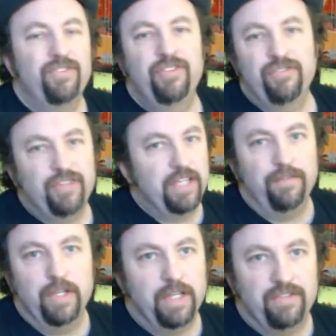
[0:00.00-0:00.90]
Just to
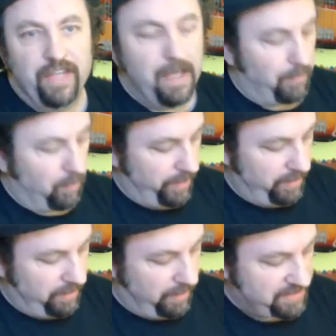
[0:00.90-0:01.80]
give you an example,
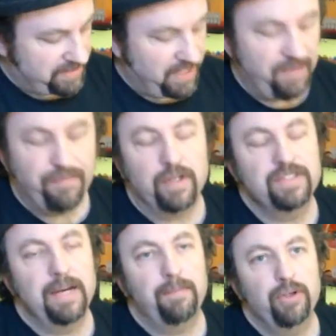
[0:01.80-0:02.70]
let's say, for
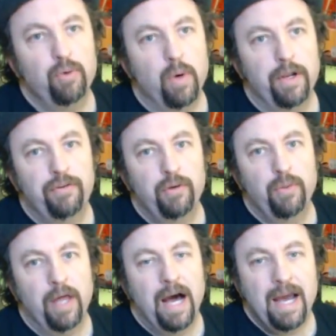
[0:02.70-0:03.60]
example, you wanted to
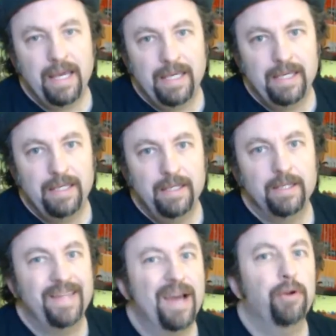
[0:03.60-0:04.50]
tune the high E
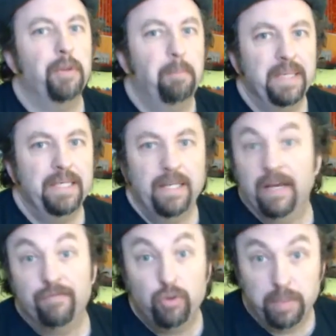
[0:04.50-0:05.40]
down to B and
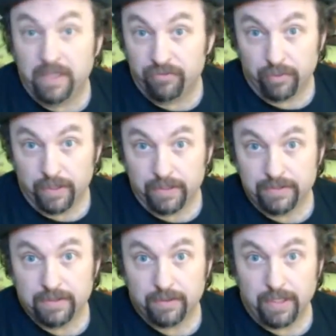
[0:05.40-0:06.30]
have 2 B strings,
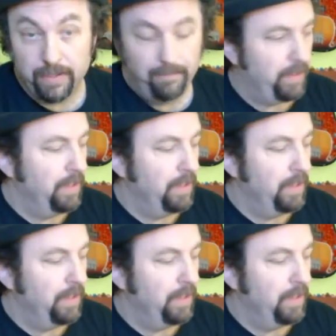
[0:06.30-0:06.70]
okay?